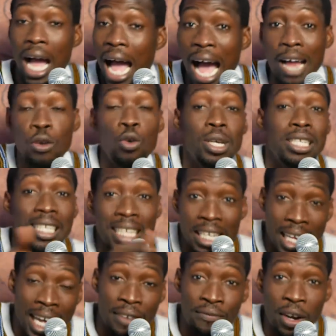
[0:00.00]
Allo
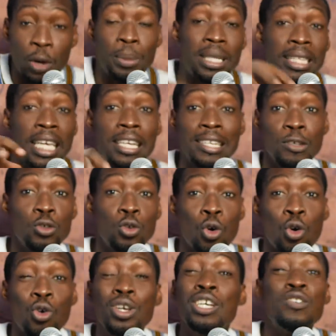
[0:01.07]
environment in
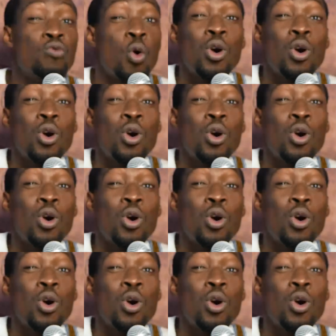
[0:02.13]
your in